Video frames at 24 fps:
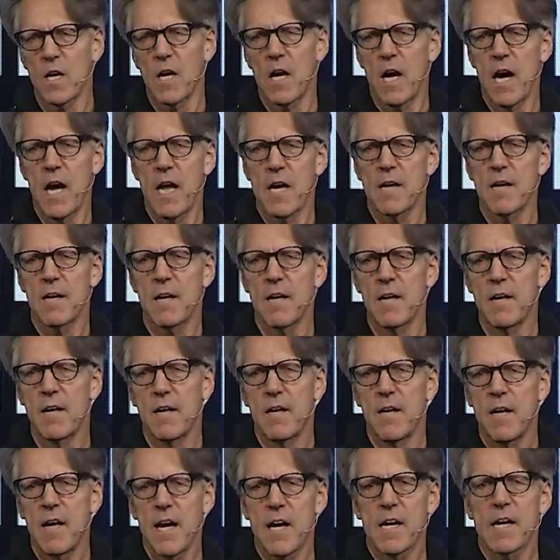God.
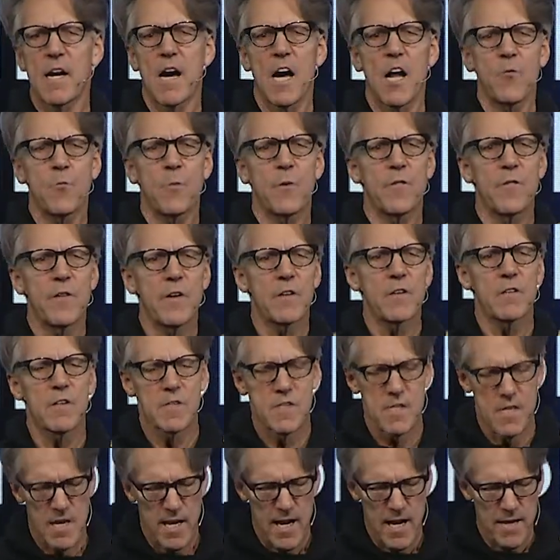And God revealed
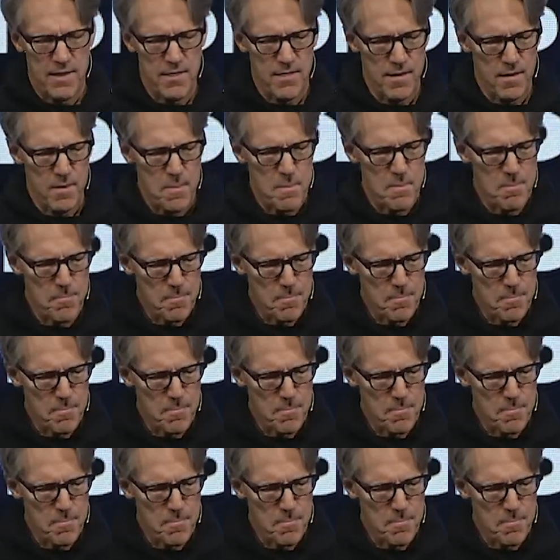it to Nathan.